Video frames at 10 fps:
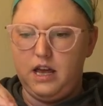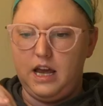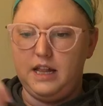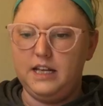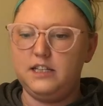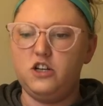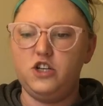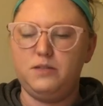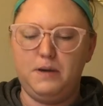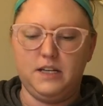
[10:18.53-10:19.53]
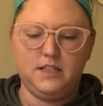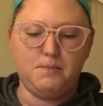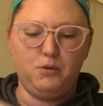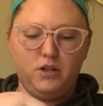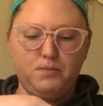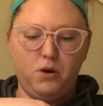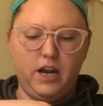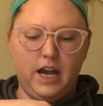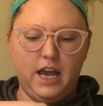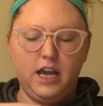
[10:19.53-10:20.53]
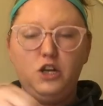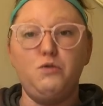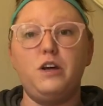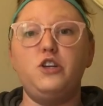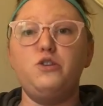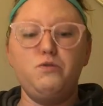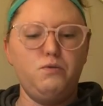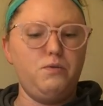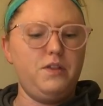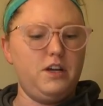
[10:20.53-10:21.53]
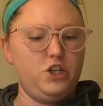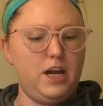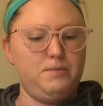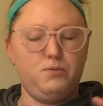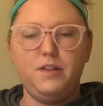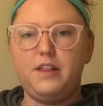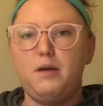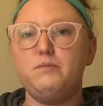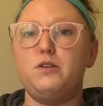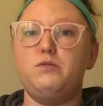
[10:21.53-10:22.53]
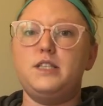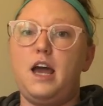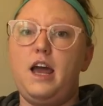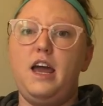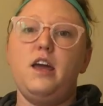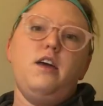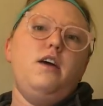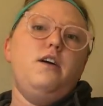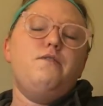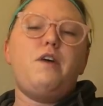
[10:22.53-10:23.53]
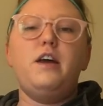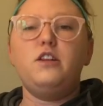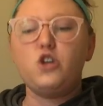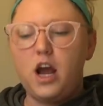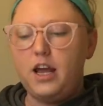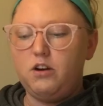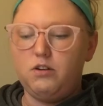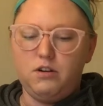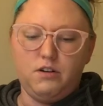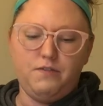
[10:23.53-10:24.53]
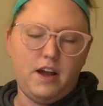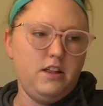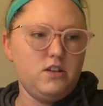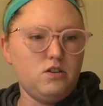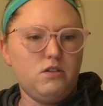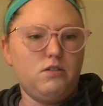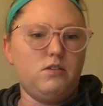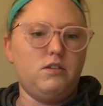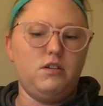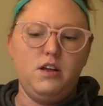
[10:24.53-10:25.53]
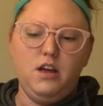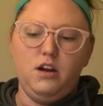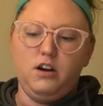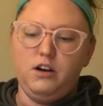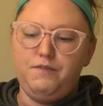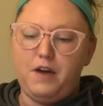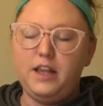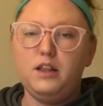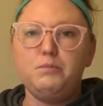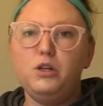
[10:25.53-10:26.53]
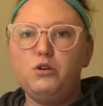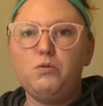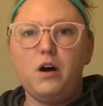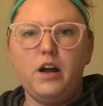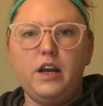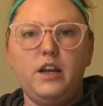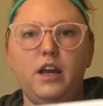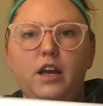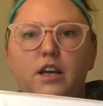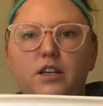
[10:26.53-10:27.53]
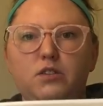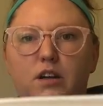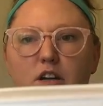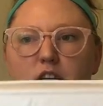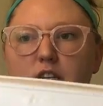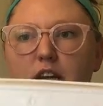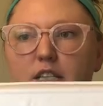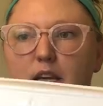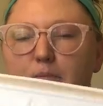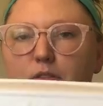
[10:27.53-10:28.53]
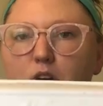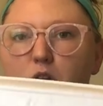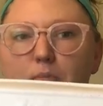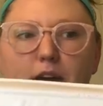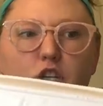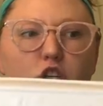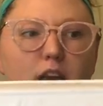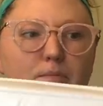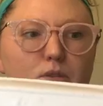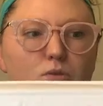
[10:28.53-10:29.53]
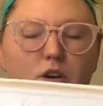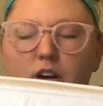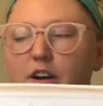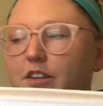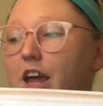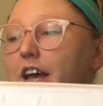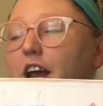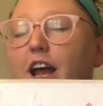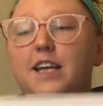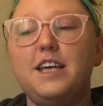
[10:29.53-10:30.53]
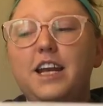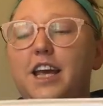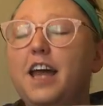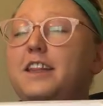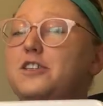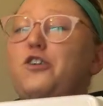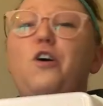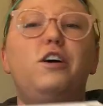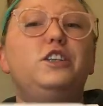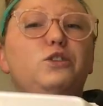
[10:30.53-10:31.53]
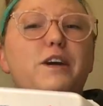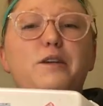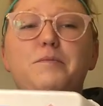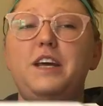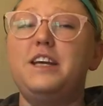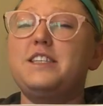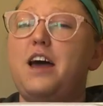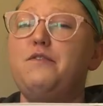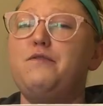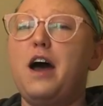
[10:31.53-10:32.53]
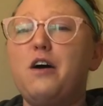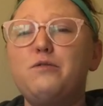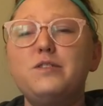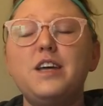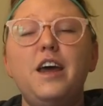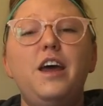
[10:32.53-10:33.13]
And this could just be as simple as putting in. You can do the shapes with them. So say, find the triangle, find the circle, or find the blue one. So there's an example of a homemade shape sorter. Like I said, again, these are all just random things I found.